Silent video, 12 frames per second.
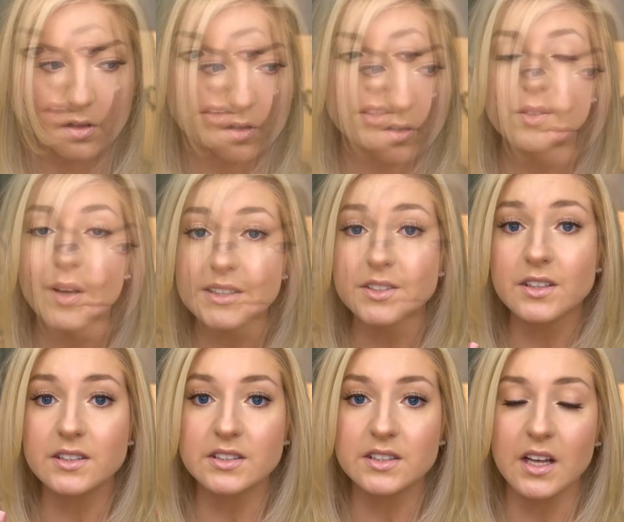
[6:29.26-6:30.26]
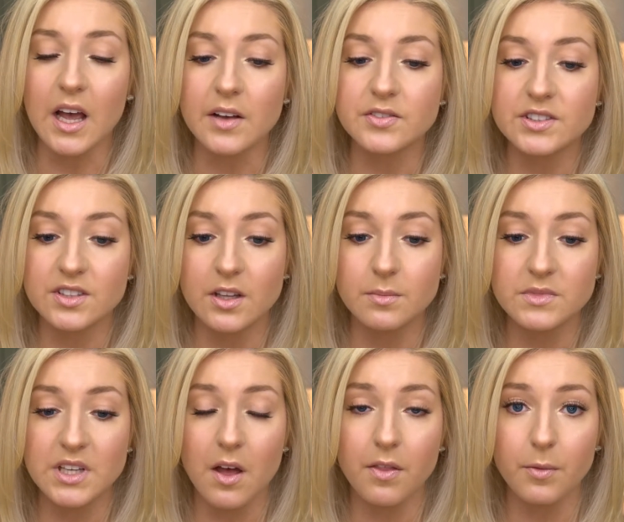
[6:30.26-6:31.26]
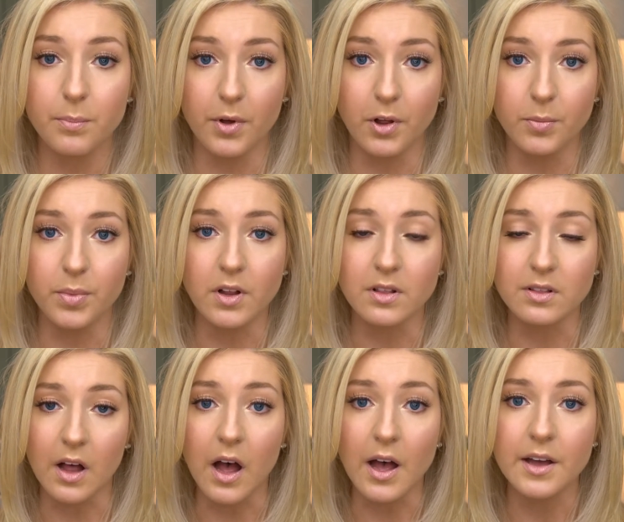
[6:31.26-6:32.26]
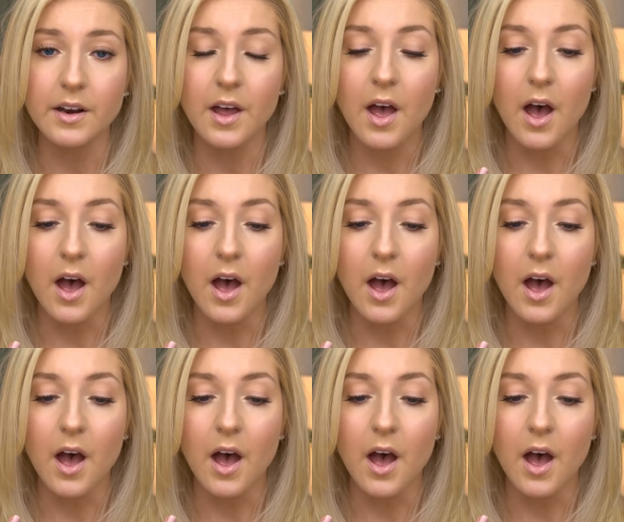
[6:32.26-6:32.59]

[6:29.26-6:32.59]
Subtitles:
So as you can see, I've slimmed down the bulb a lot,